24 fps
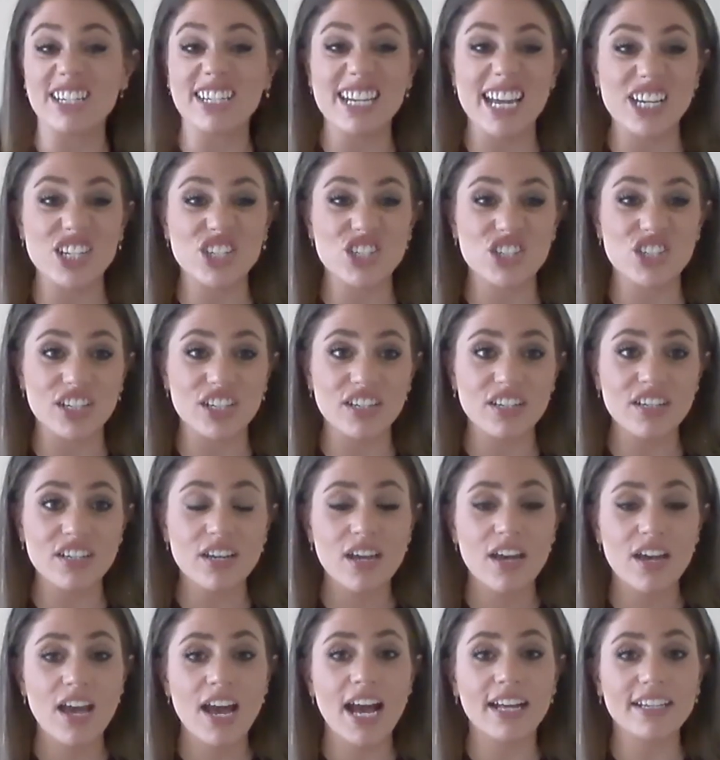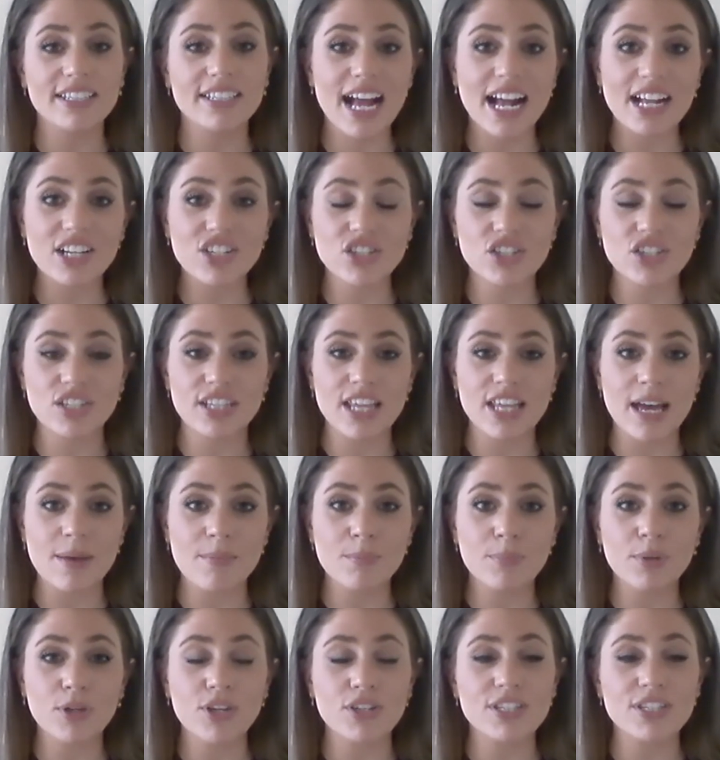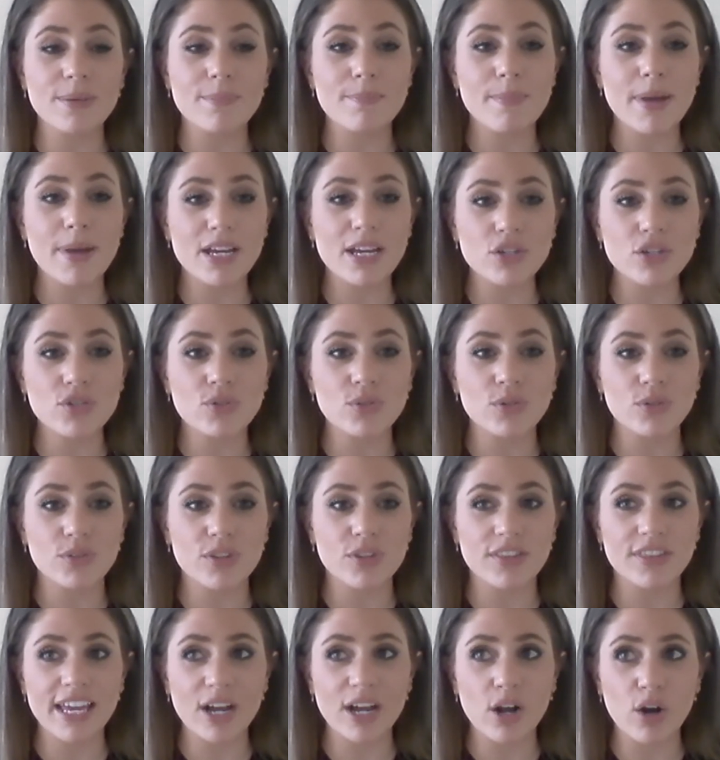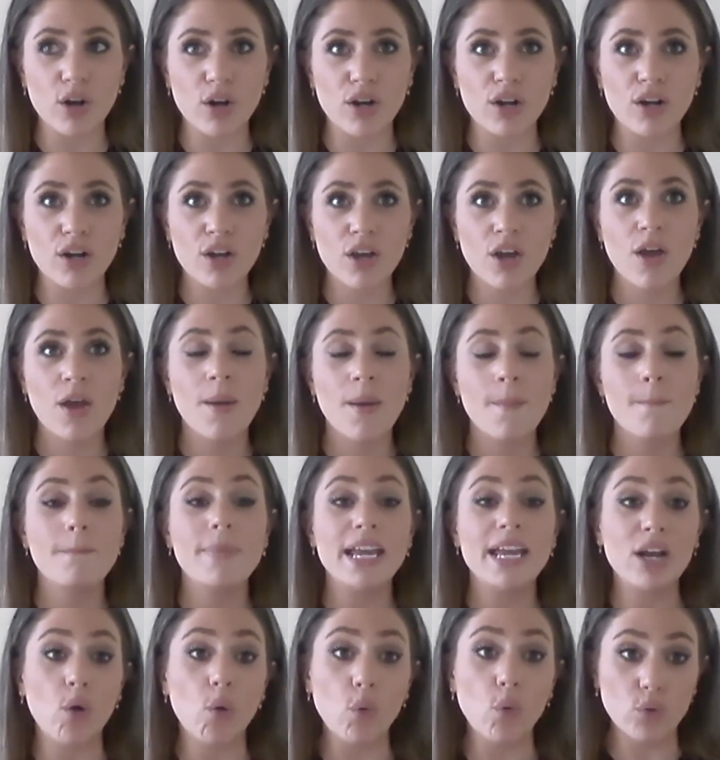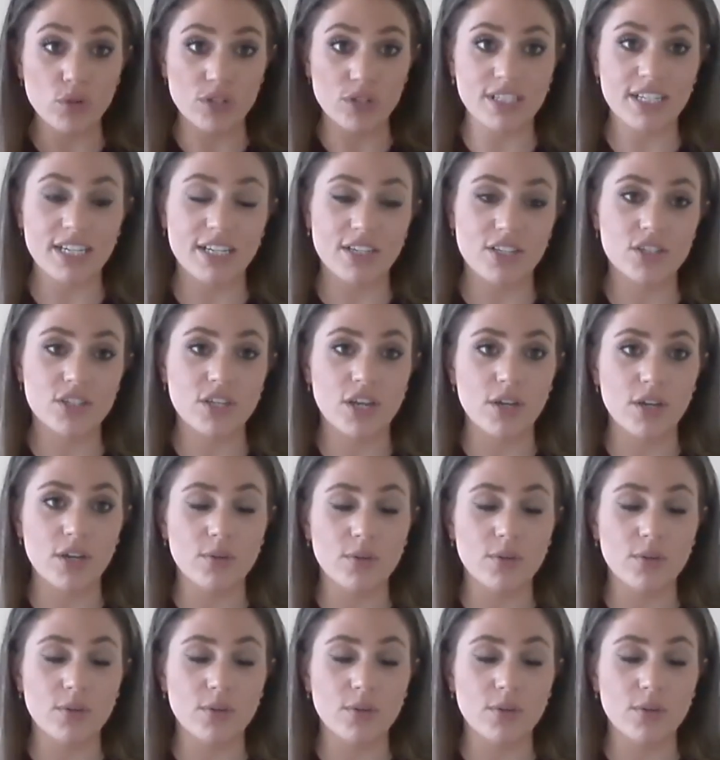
accreditation attached to them, because it makes sure that they are being audited.